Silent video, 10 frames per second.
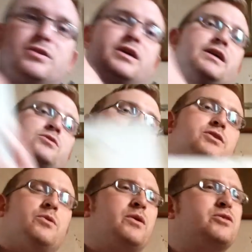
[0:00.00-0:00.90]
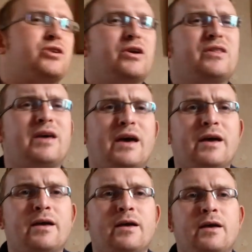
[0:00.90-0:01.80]
of these, which I won't show you
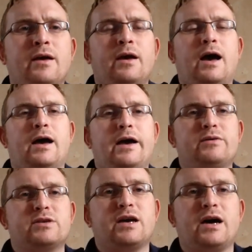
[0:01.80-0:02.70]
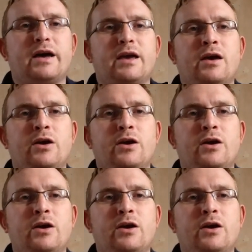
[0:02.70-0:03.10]
there. It was a guy